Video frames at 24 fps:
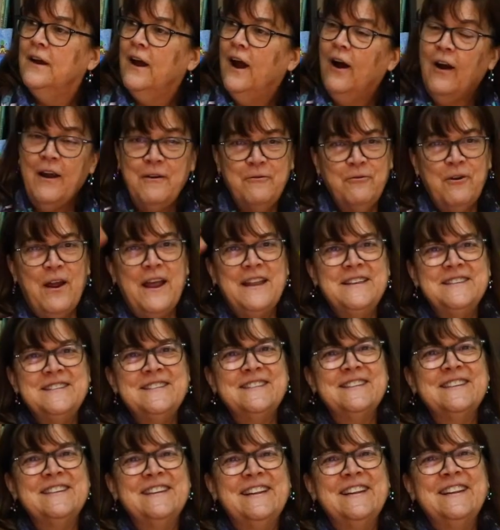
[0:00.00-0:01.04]
All right, friends.
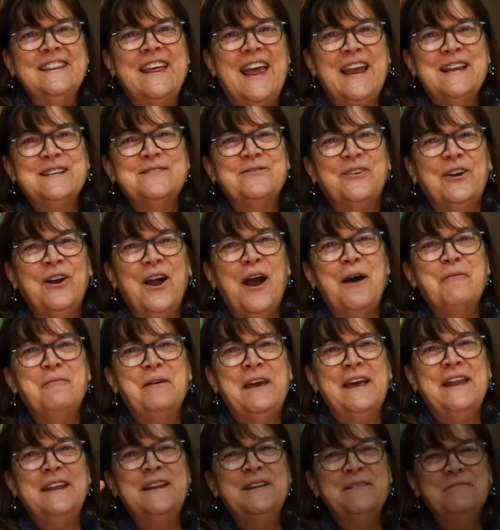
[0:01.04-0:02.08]
Okay. Thanks for
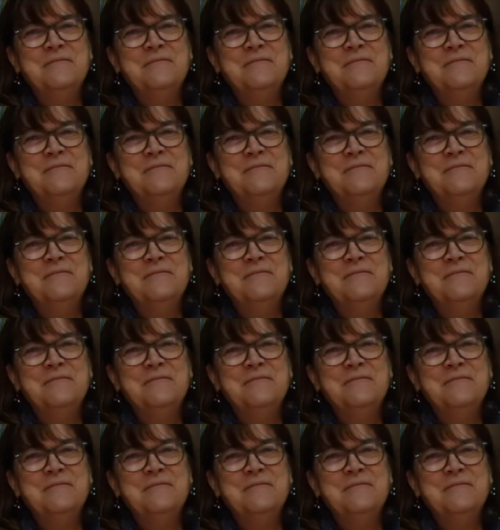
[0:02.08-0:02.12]
coming.